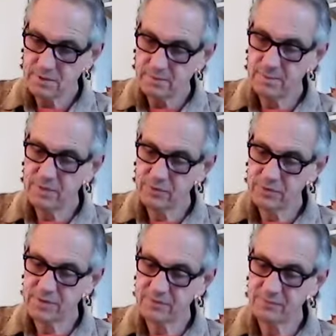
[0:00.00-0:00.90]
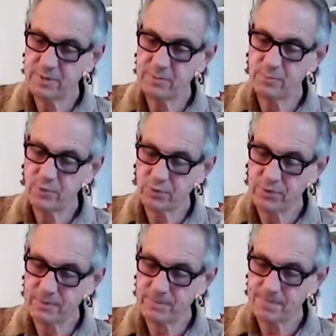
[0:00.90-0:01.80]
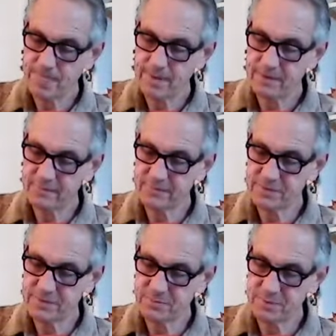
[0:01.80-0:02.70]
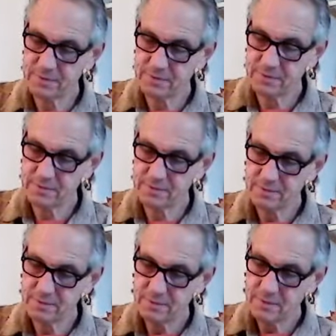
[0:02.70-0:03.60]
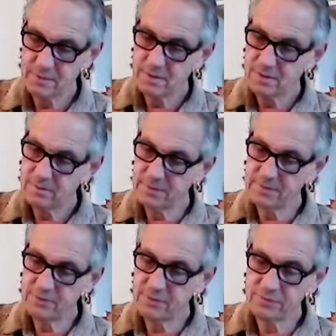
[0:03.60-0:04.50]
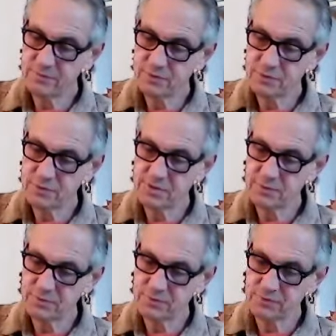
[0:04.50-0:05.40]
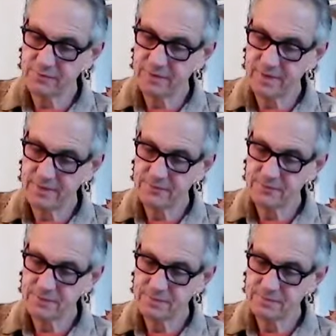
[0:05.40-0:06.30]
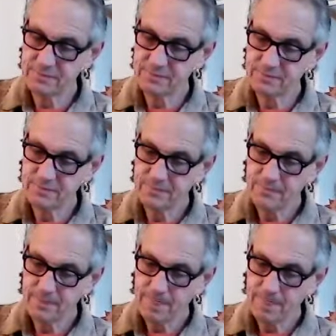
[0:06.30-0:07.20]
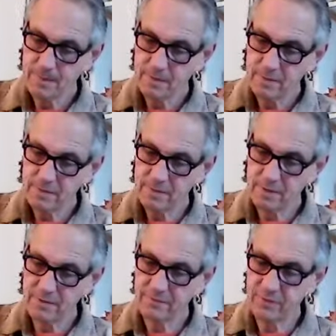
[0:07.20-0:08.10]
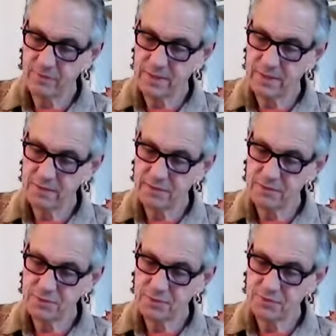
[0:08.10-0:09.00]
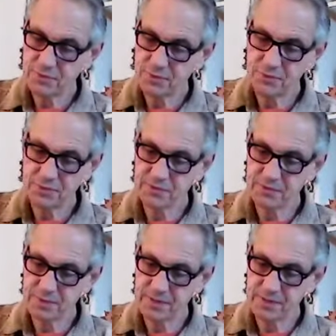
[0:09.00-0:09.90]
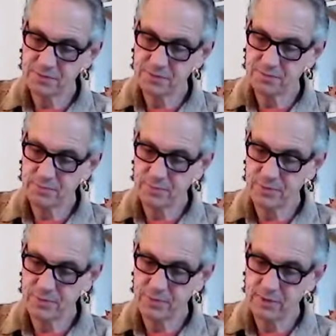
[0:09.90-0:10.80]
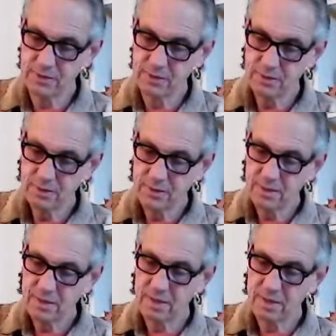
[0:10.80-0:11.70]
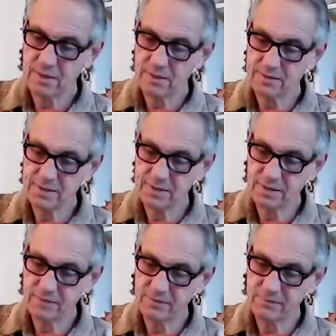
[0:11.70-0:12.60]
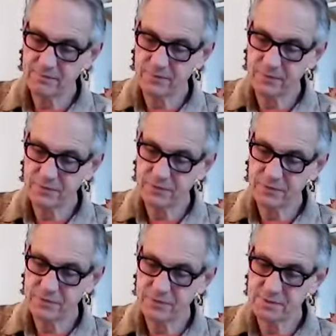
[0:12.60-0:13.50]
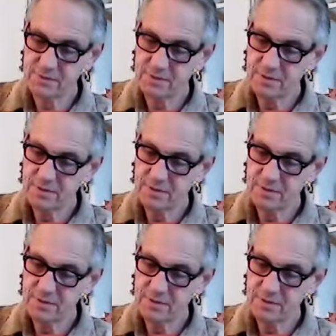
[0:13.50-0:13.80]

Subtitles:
Millions have been born and have disappeared, but the universe still survives. There are volcanoes, earthquakes, burning and cutting down of forests,